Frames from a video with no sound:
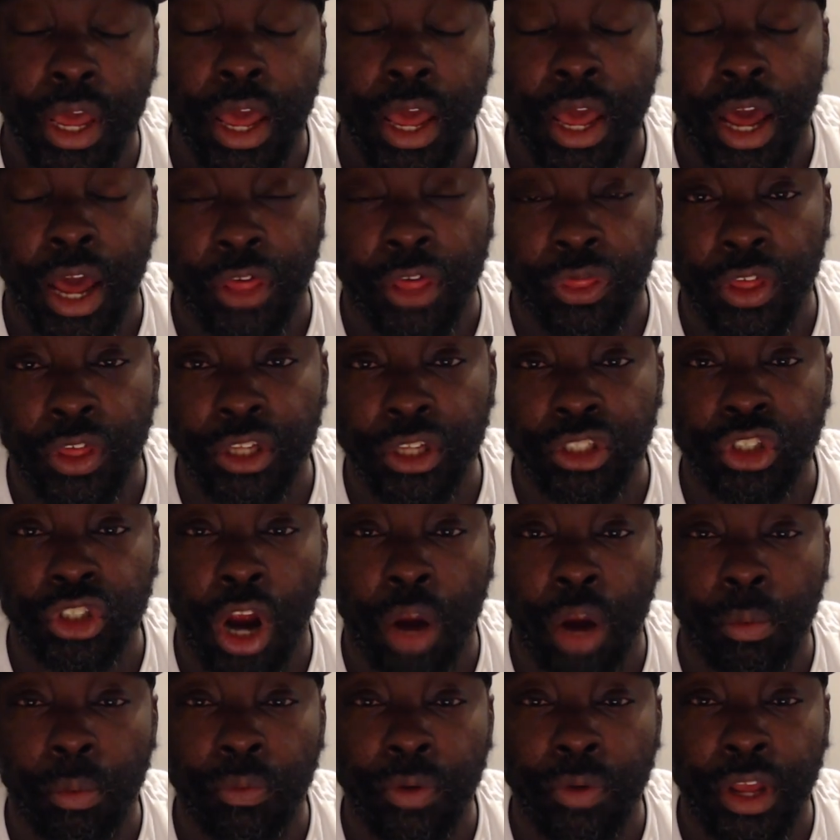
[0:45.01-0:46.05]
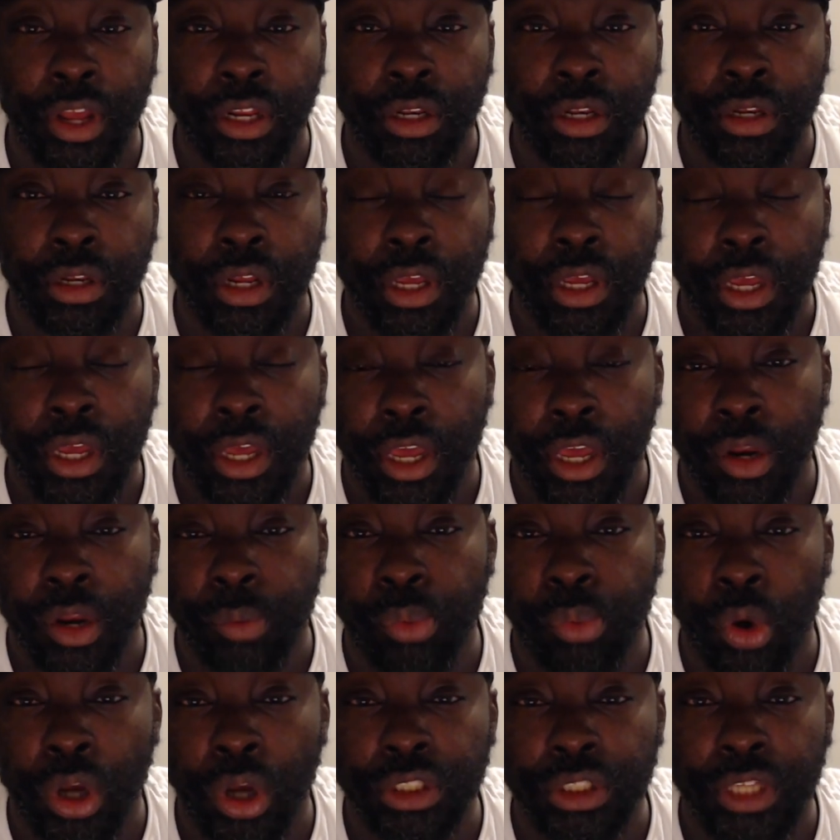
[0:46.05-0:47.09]
I think Ja Morant and the
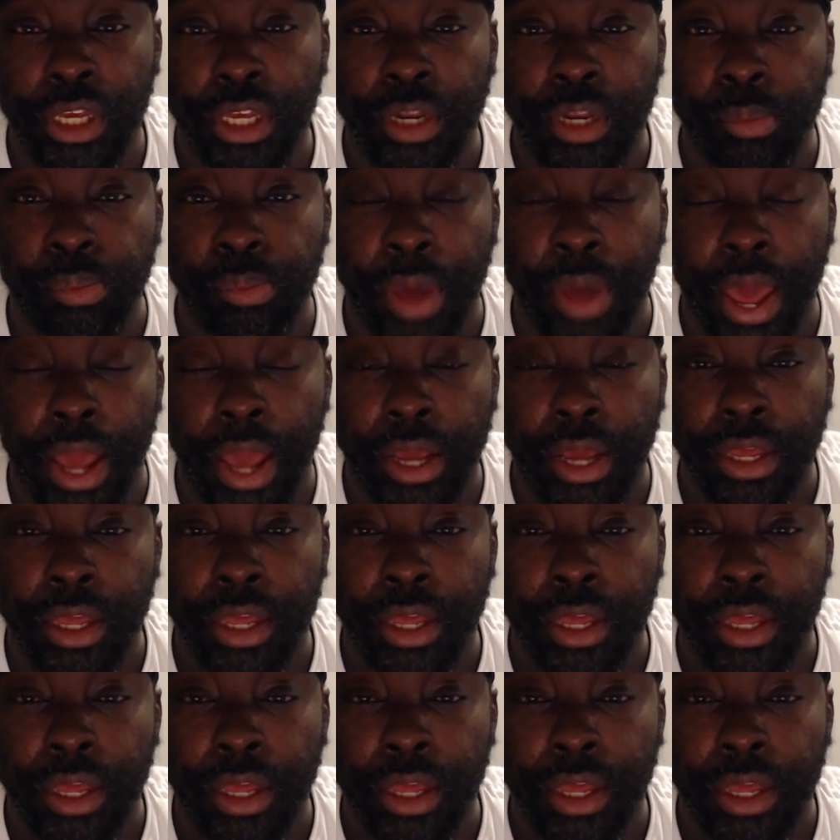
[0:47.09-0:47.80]
boys get it back.